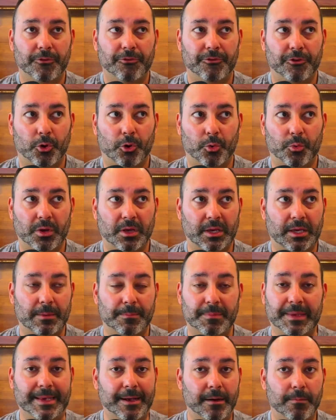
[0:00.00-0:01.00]
so we
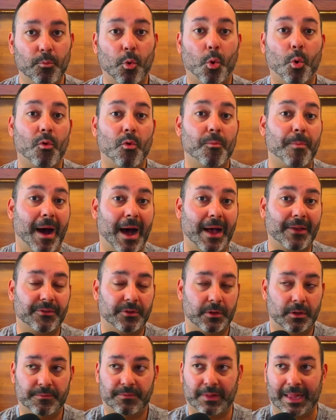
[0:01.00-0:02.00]
can become more
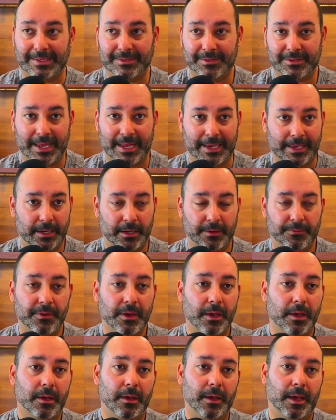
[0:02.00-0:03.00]
positive, less negative,